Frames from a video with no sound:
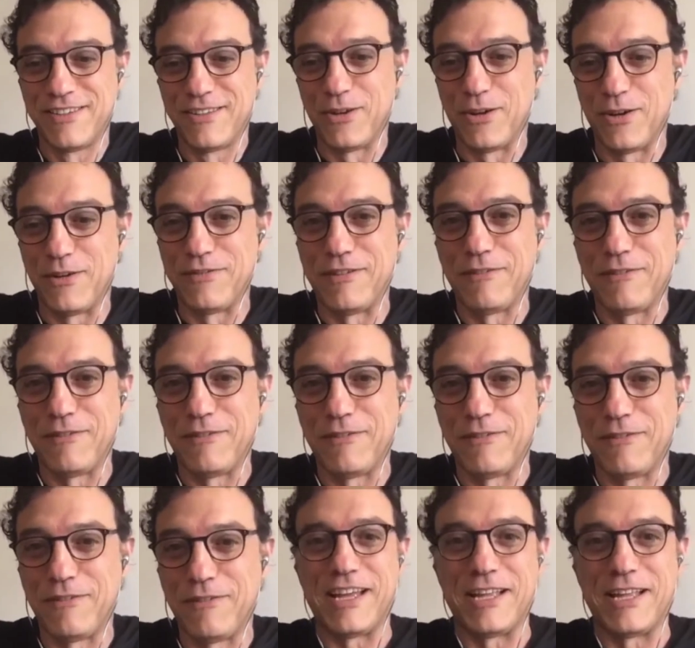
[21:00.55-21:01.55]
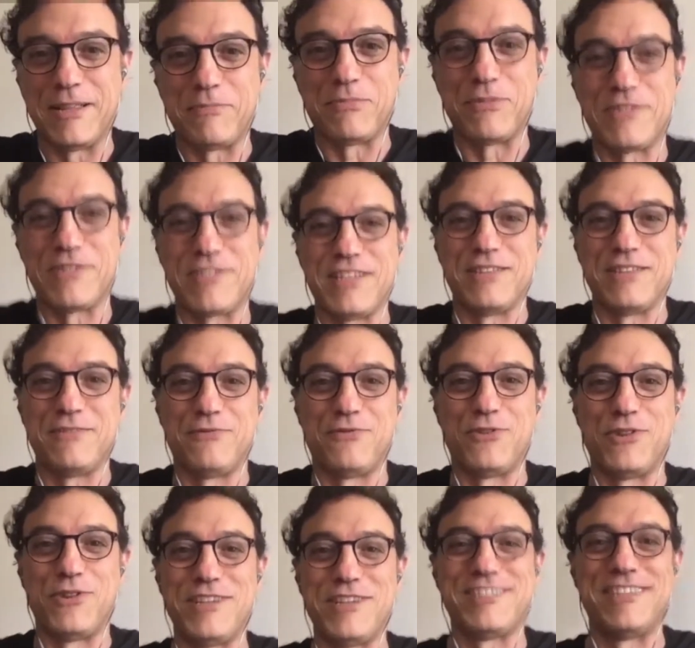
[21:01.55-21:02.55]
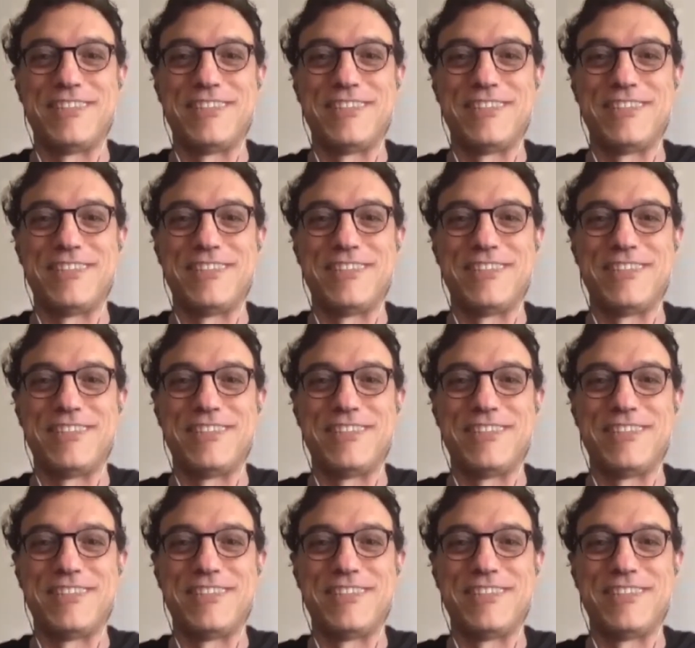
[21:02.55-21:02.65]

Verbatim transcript: of the 49% voices,